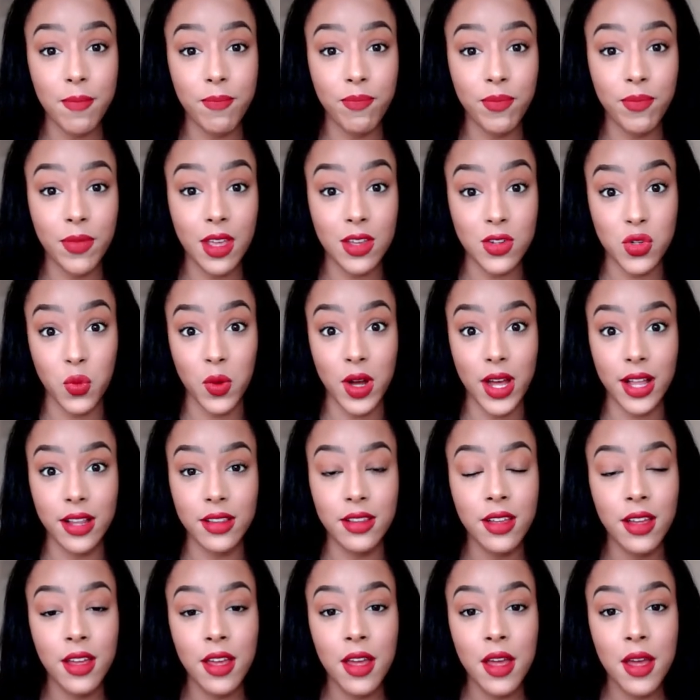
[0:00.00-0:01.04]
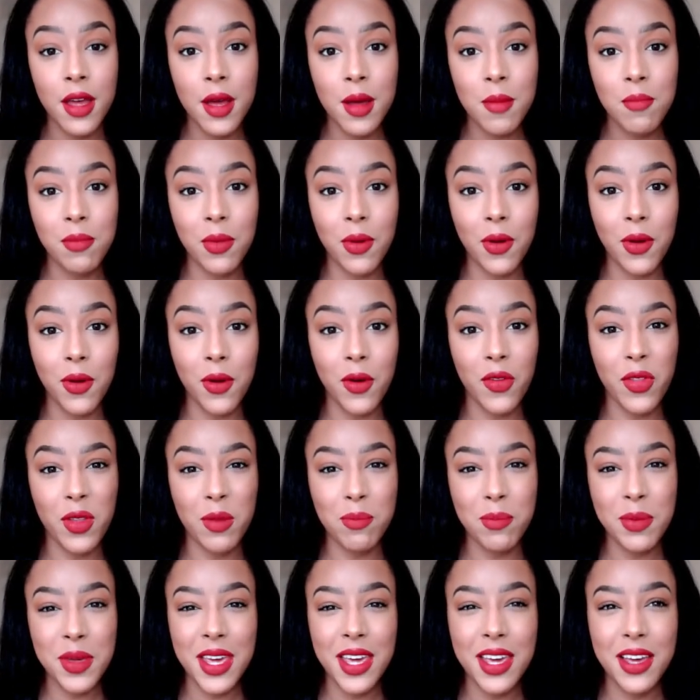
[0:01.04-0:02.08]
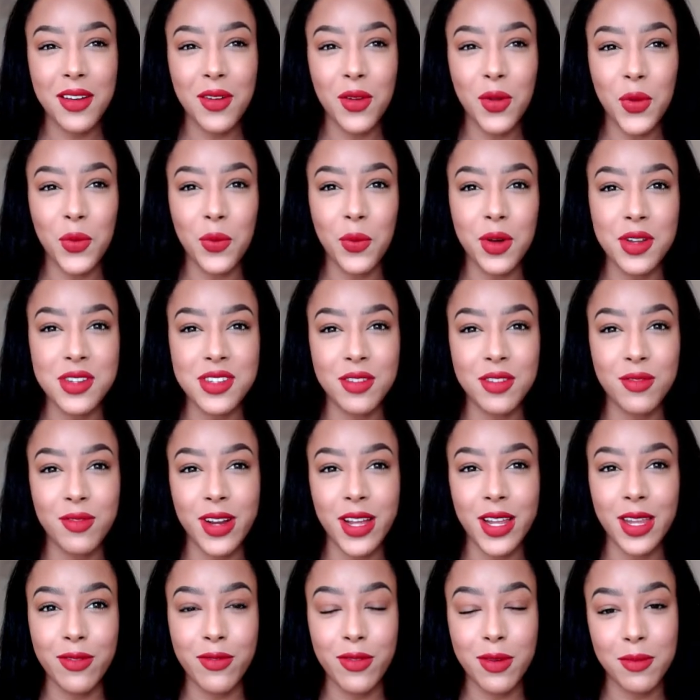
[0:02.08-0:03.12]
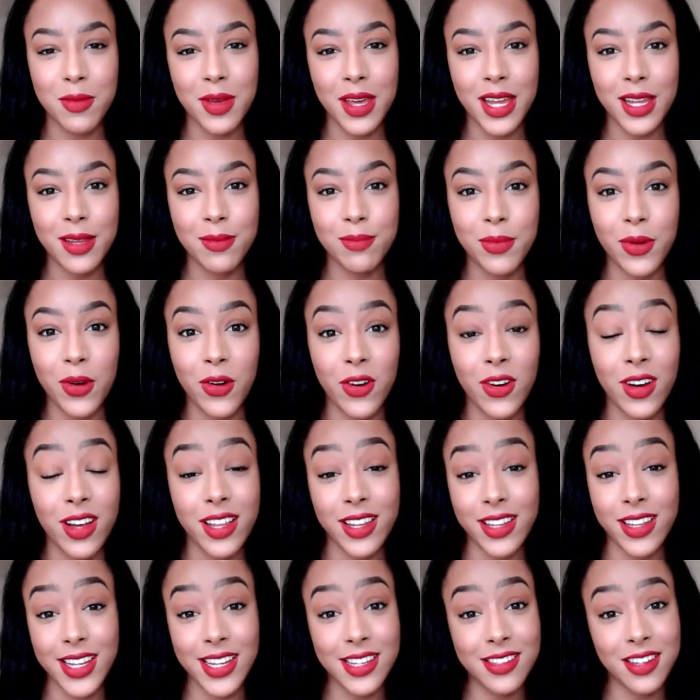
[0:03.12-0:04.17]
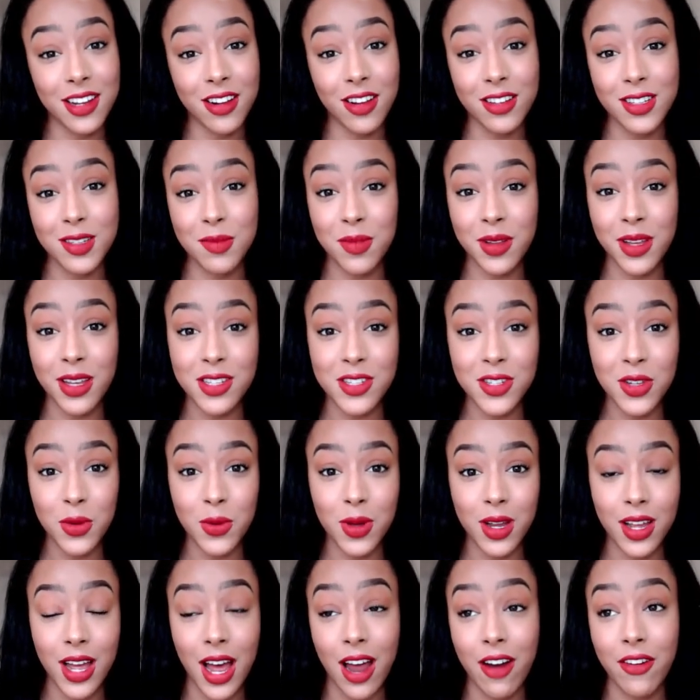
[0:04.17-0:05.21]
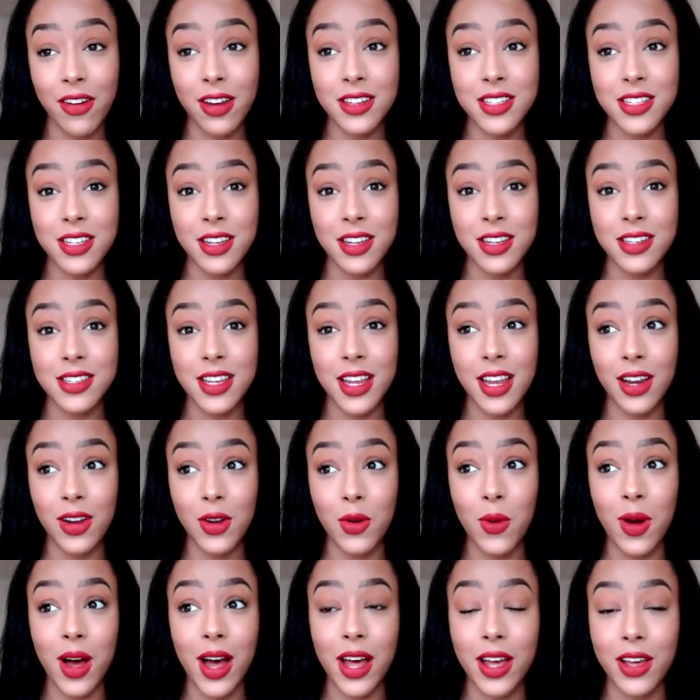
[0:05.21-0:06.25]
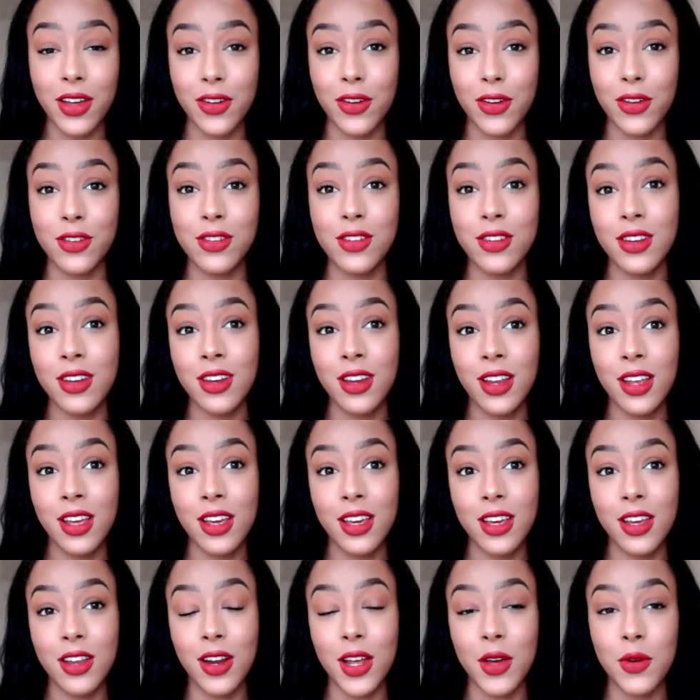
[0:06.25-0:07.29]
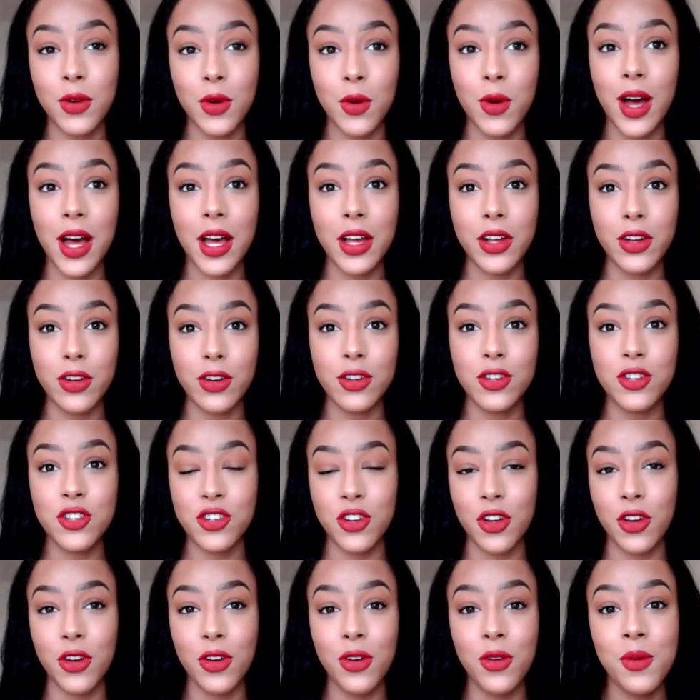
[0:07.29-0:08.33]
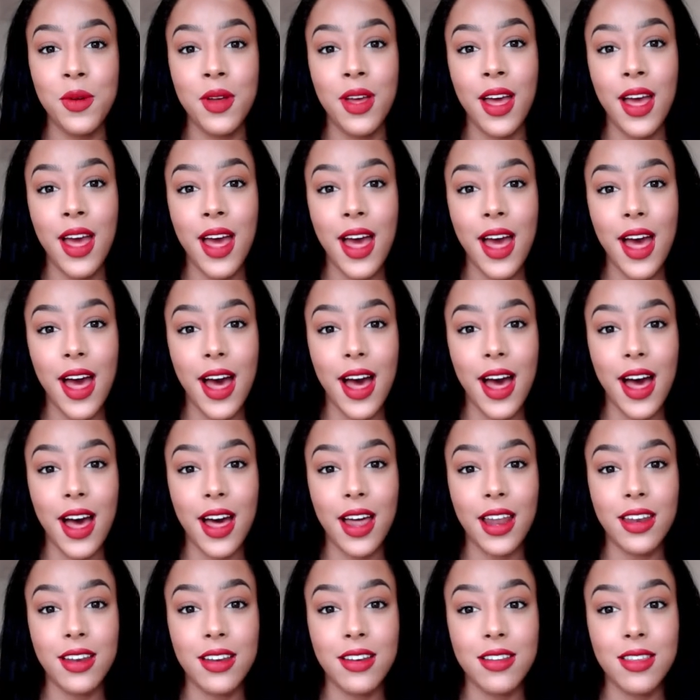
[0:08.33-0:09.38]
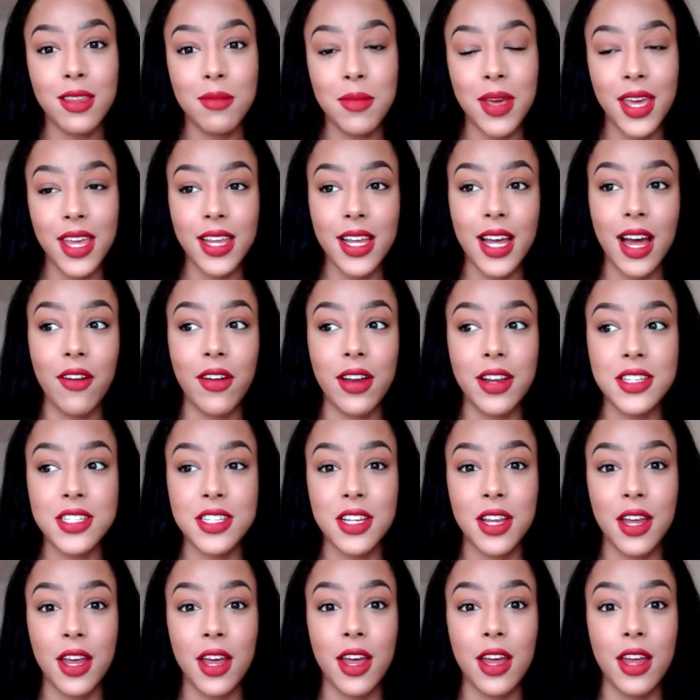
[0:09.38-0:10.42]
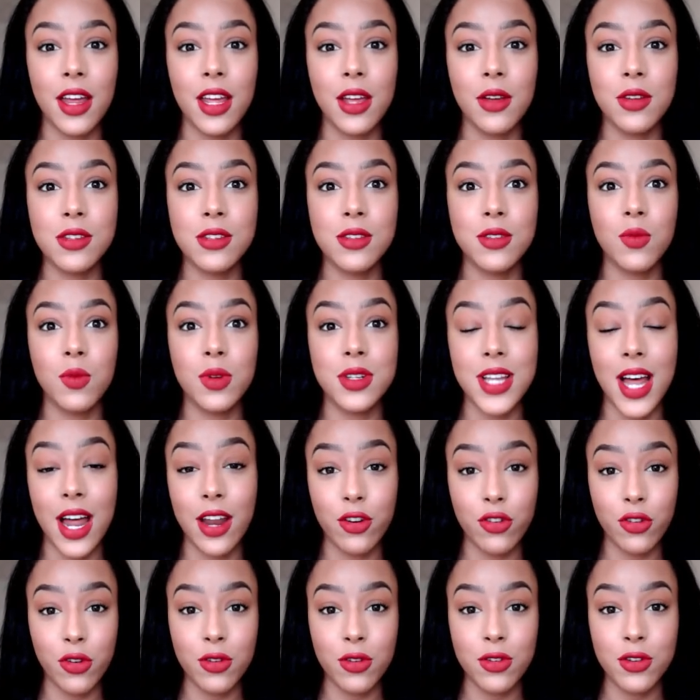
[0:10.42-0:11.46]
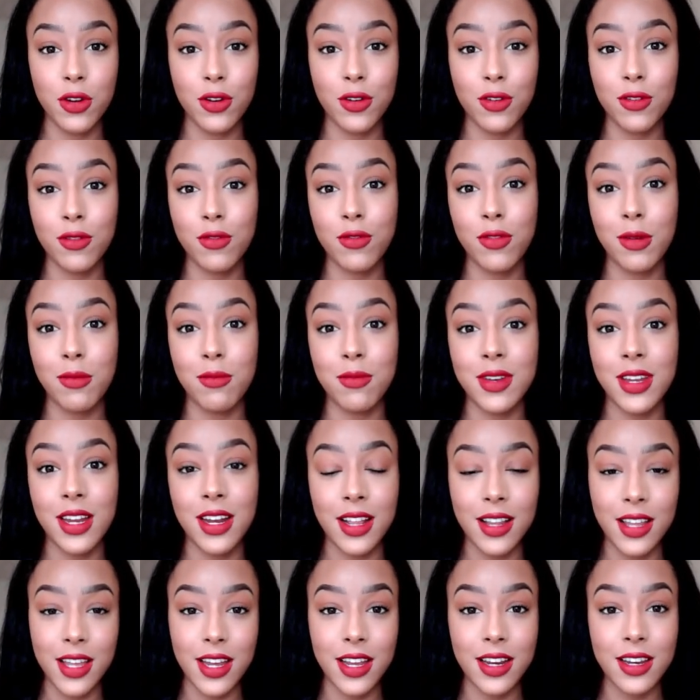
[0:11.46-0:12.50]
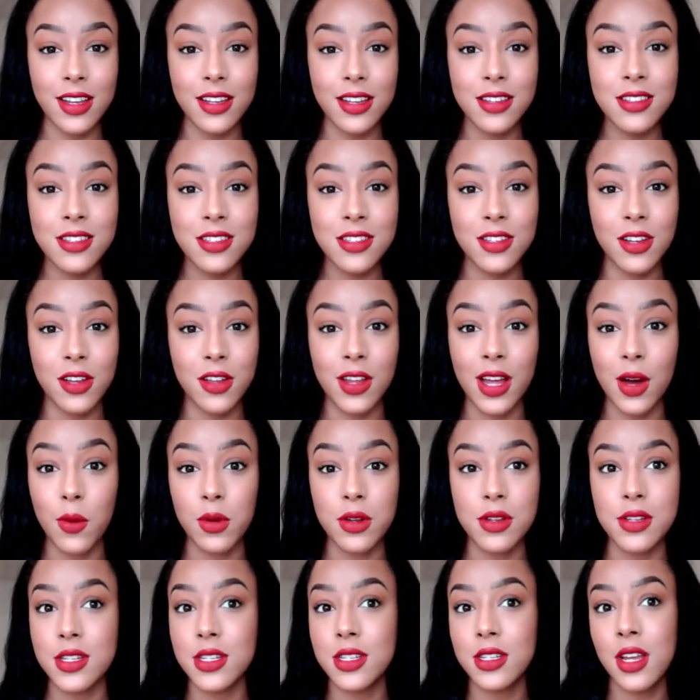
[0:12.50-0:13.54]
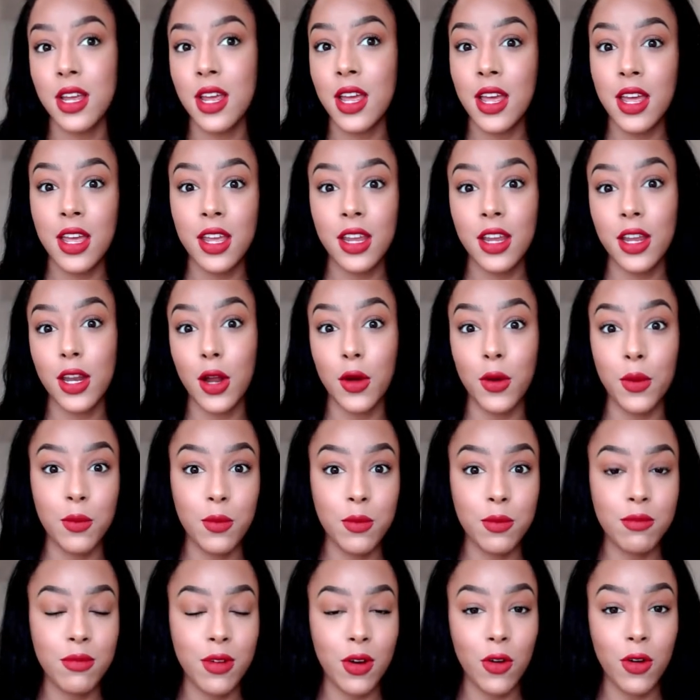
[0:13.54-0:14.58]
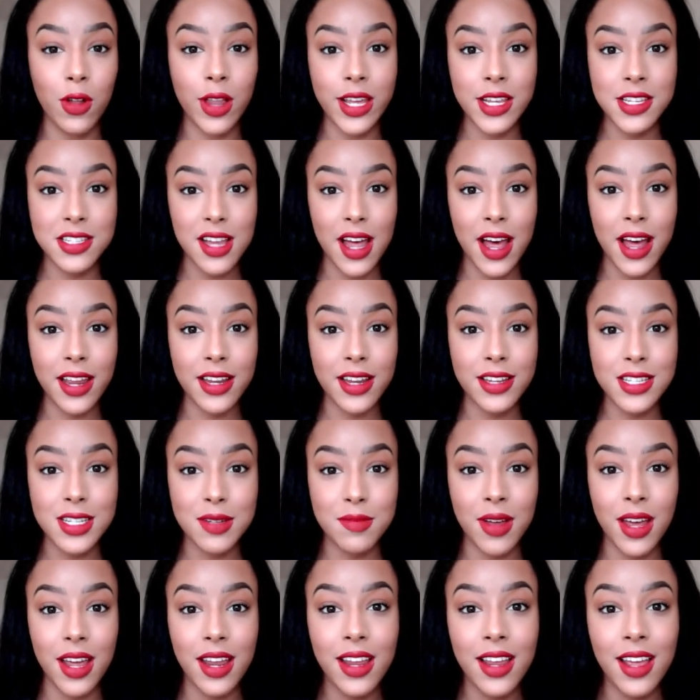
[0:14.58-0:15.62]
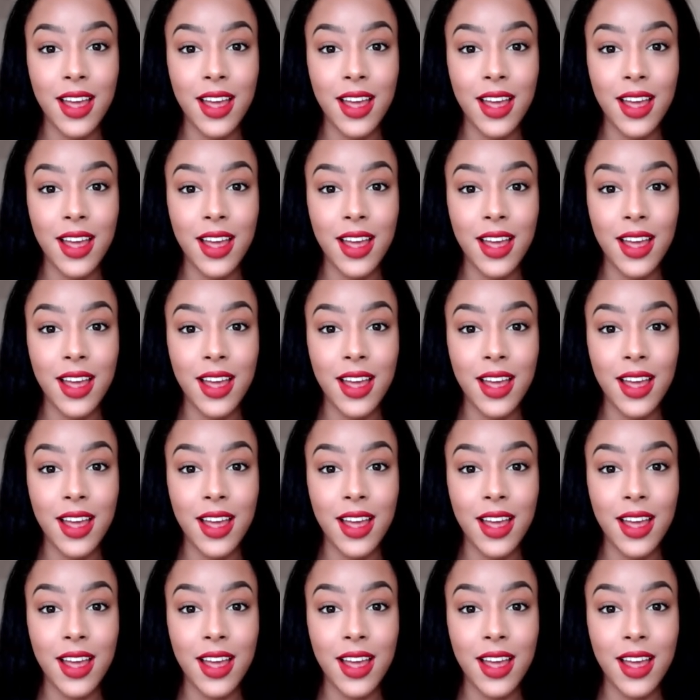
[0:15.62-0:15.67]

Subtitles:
as well. But the Beatle wasn't really for me, but at least I got to play 2 characters in quite a good, you know, quite a good show. And the main character was Andrew Dunn from Dinner Ladies, so that was, you know, all exciting to me.